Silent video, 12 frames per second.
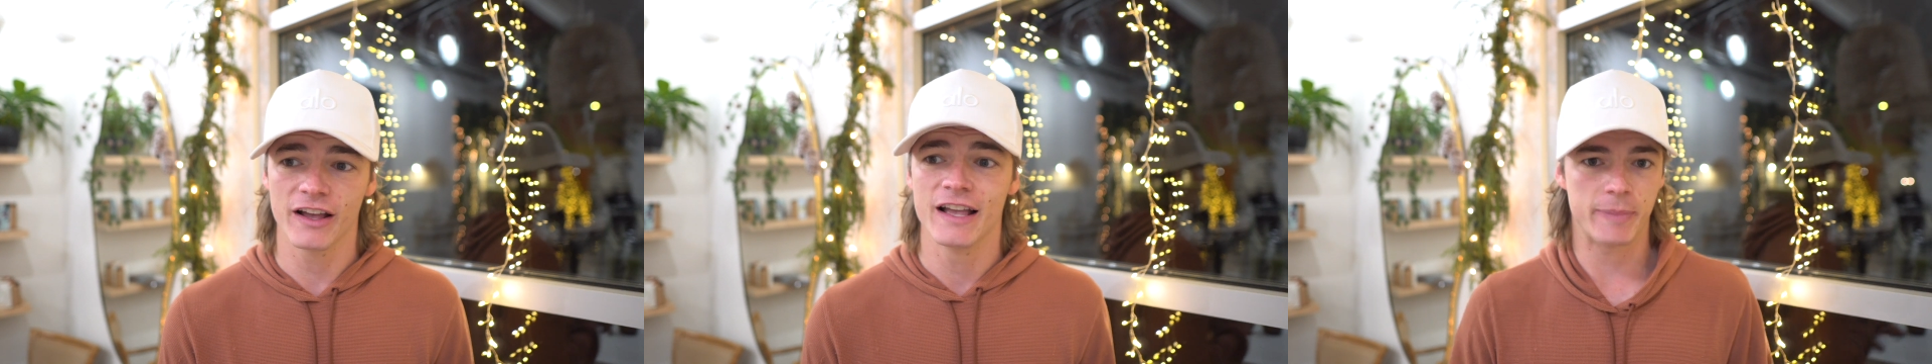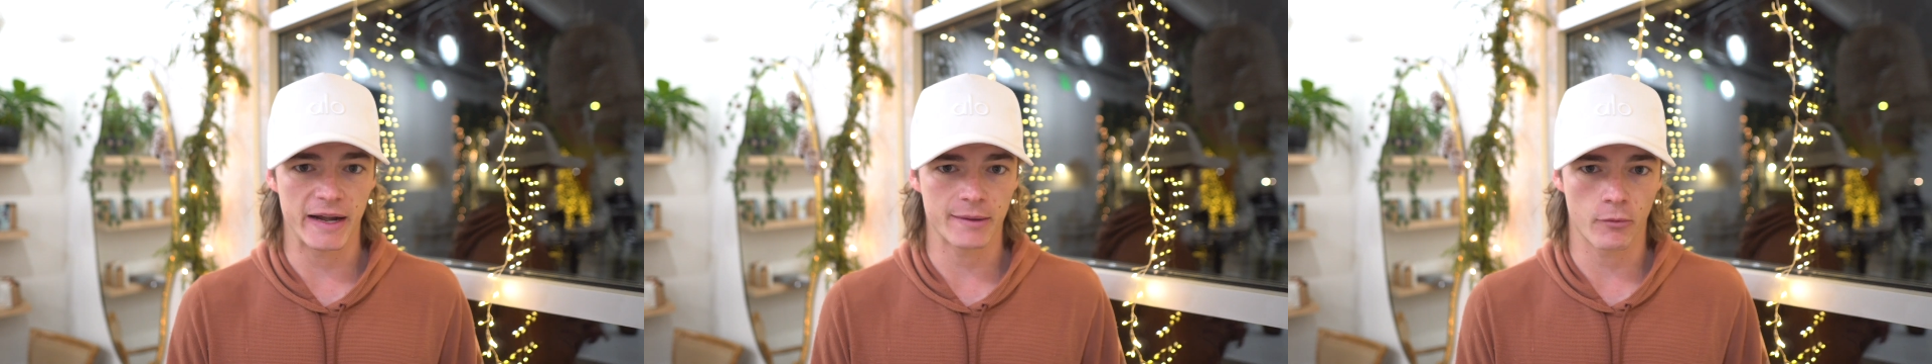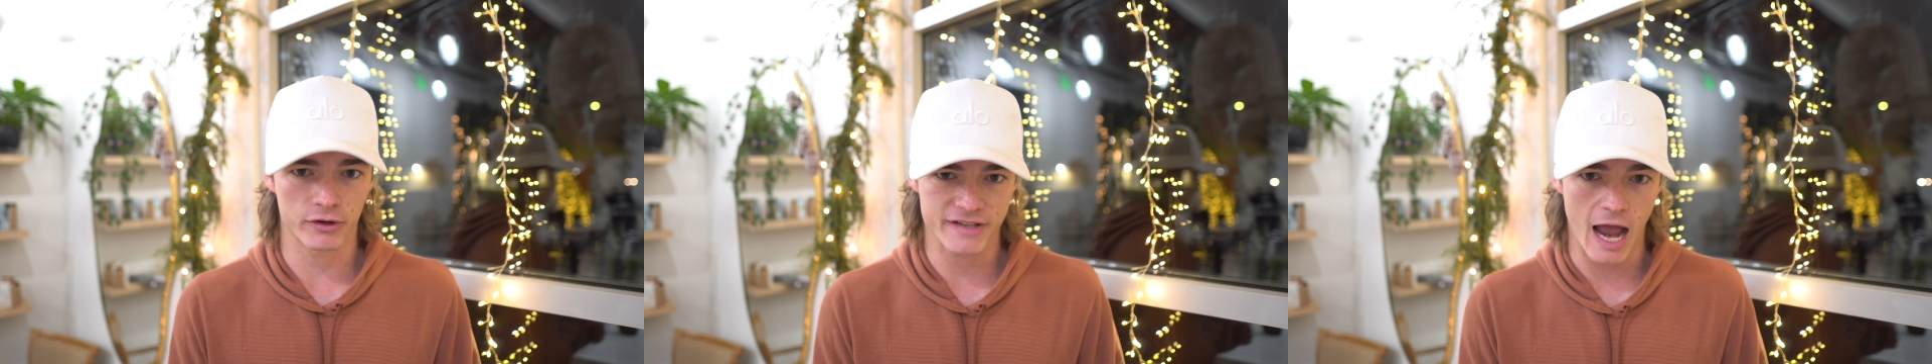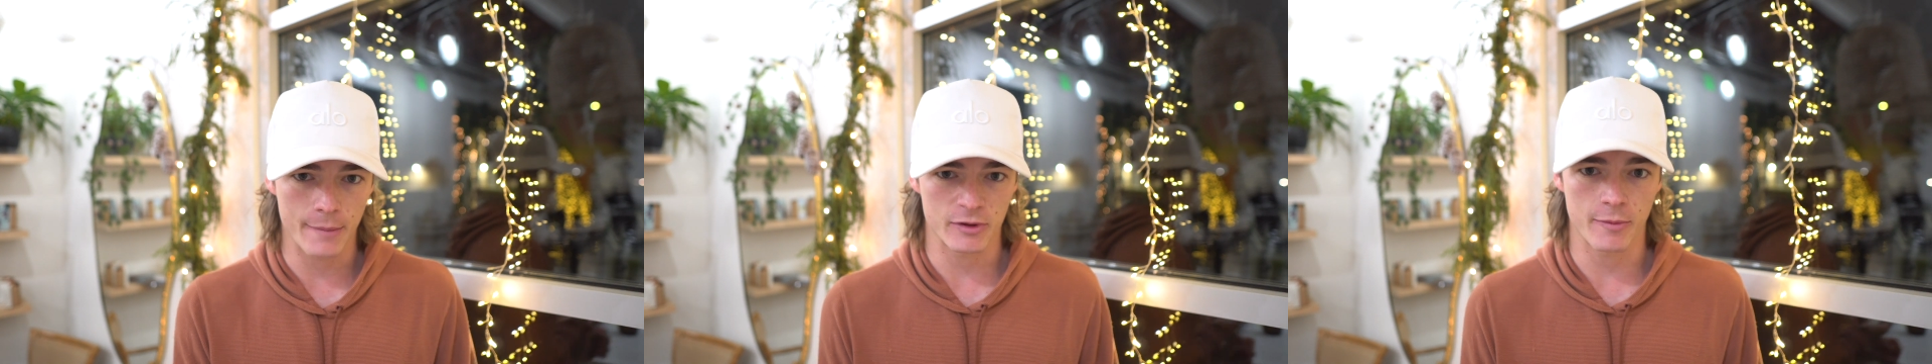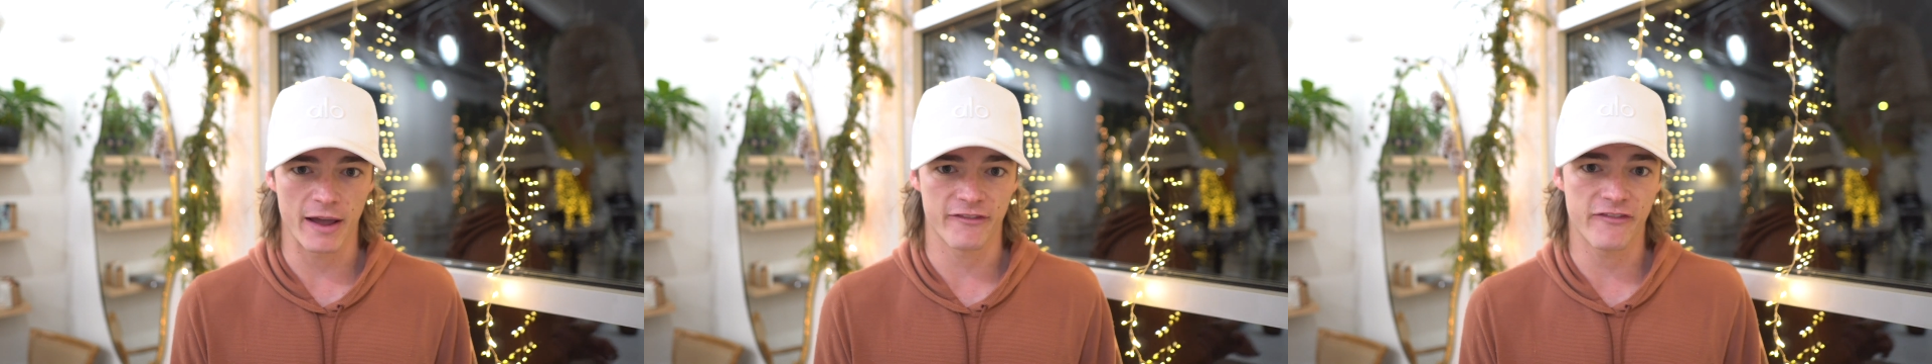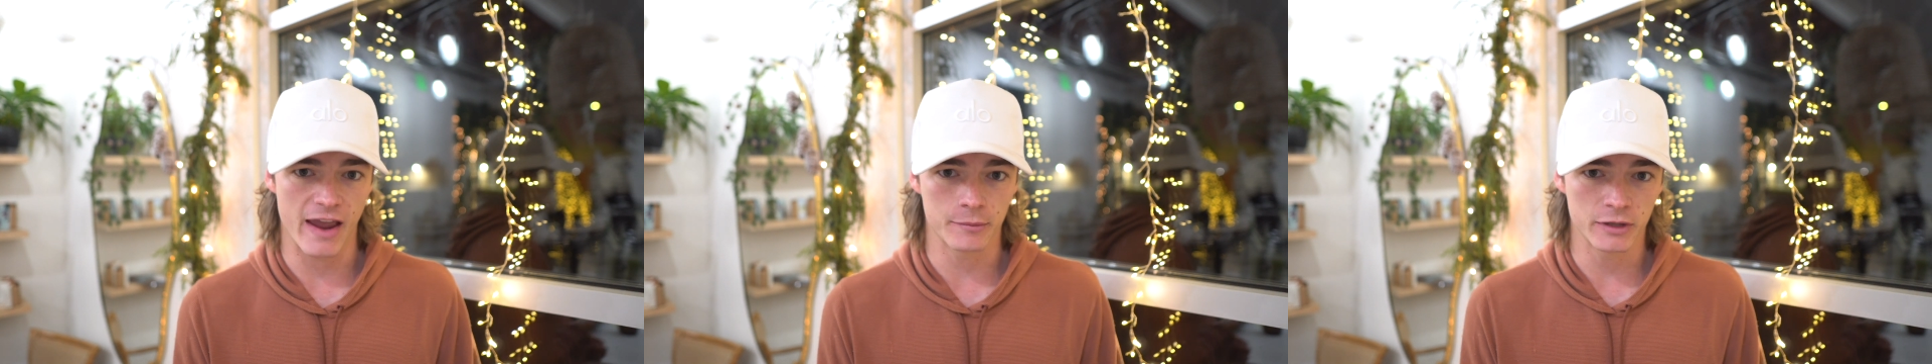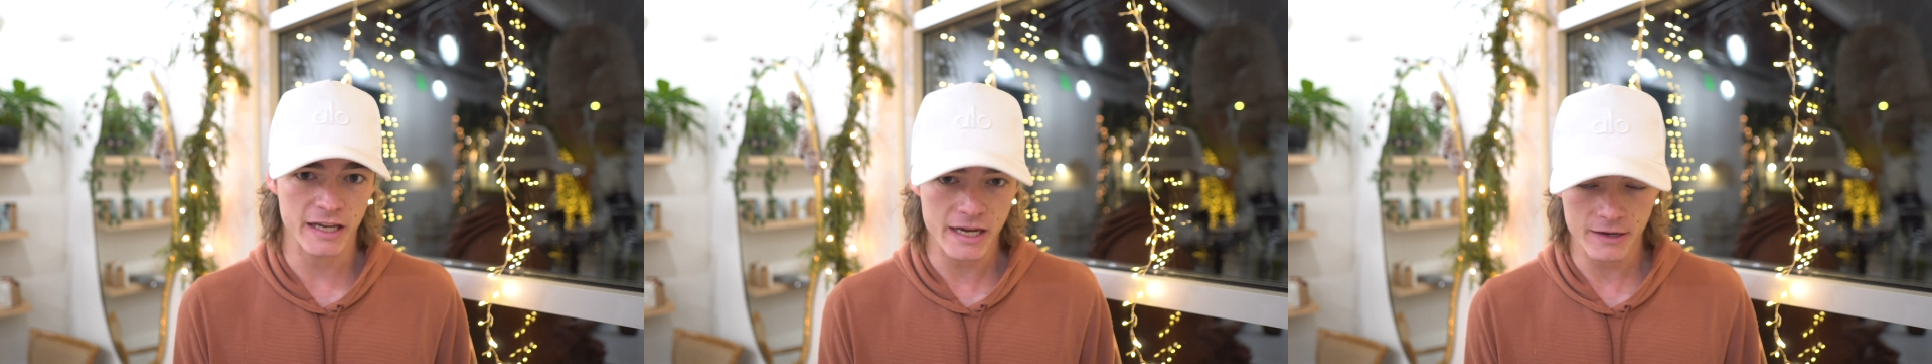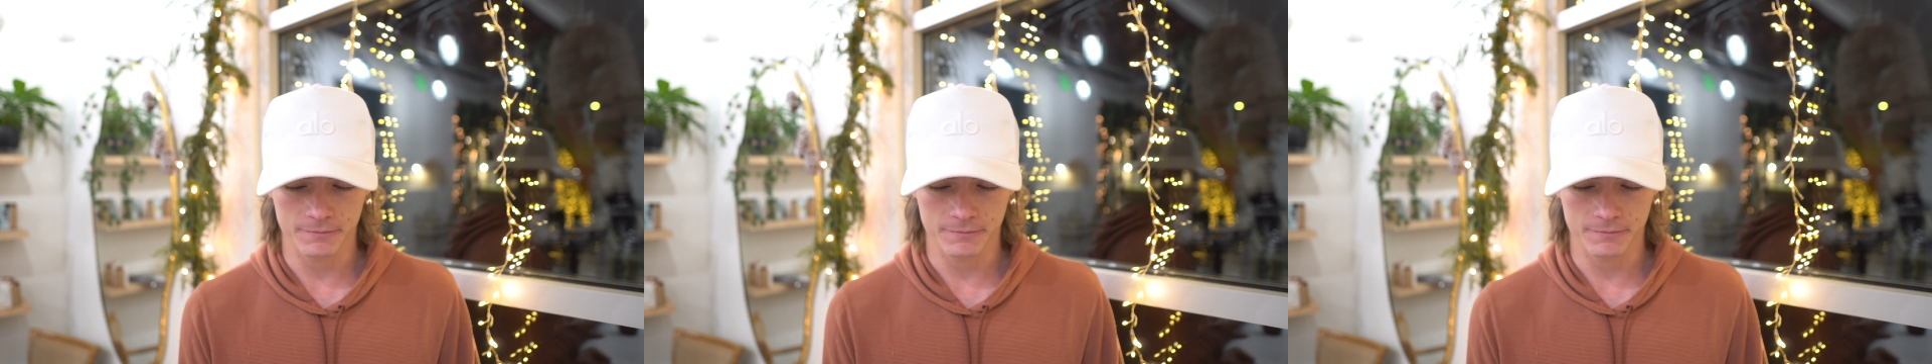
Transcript: spending more time with my family,